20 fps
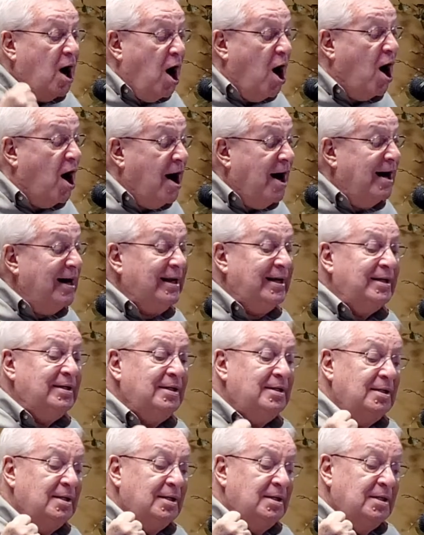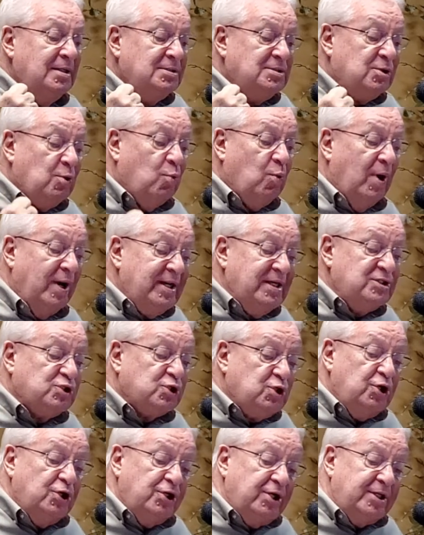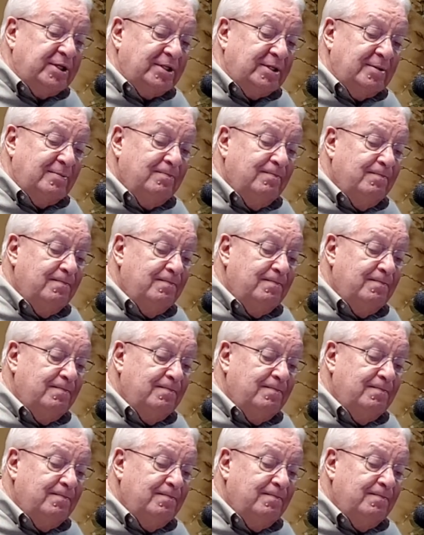on to what is good.